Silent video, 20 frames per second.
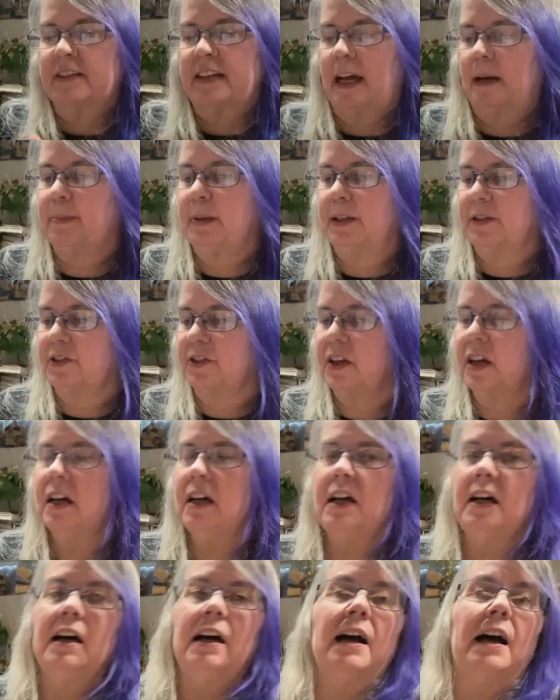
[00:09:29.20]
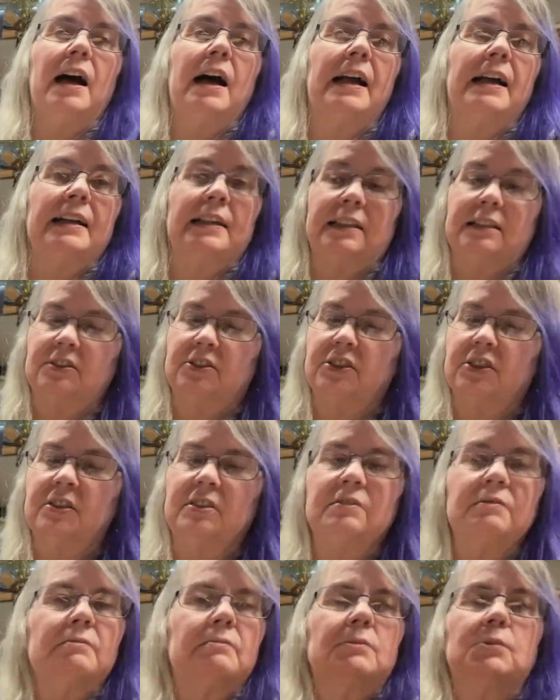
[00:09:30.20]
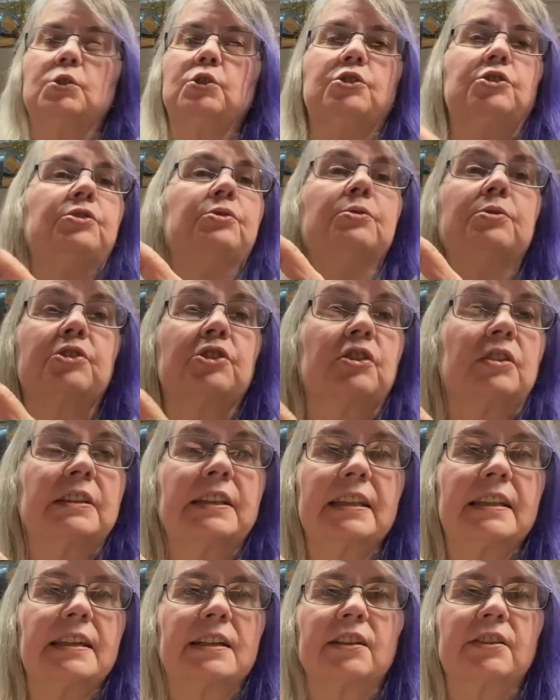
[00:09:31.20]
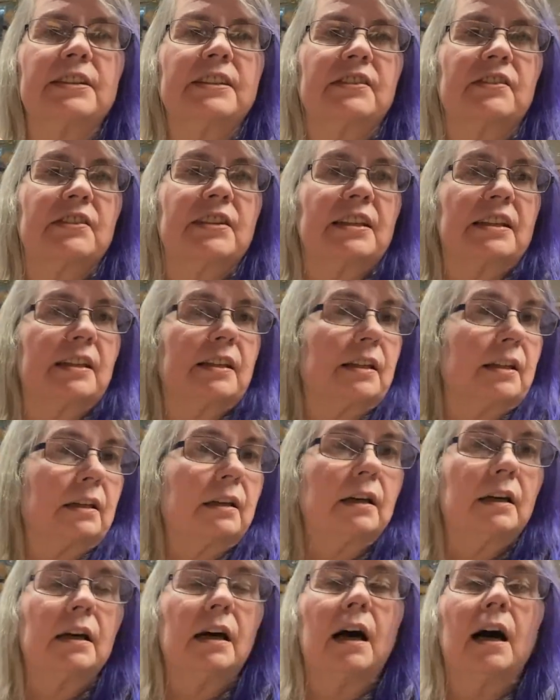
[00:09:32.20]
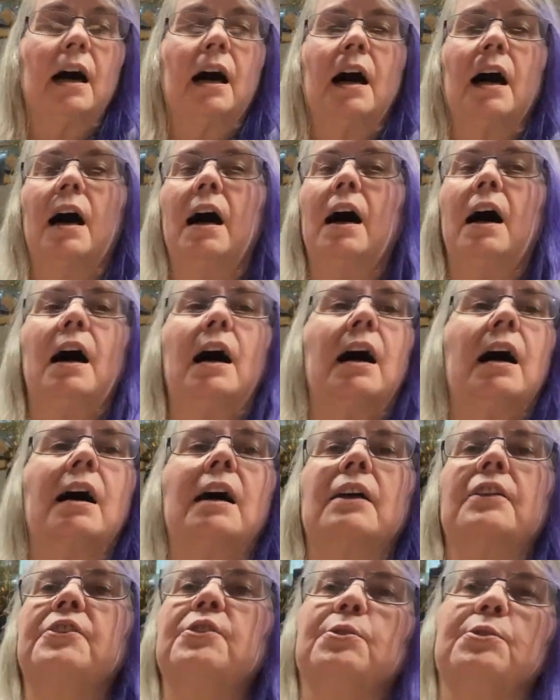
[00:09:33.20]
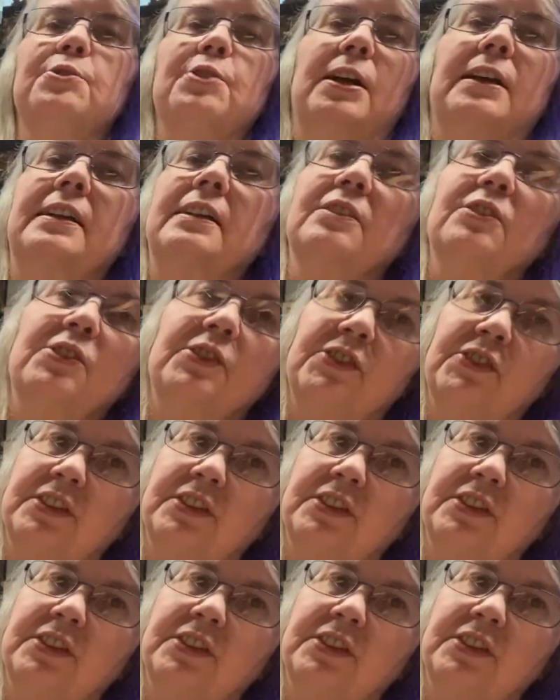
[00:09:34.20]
happens. And usually there is the, your dragon looks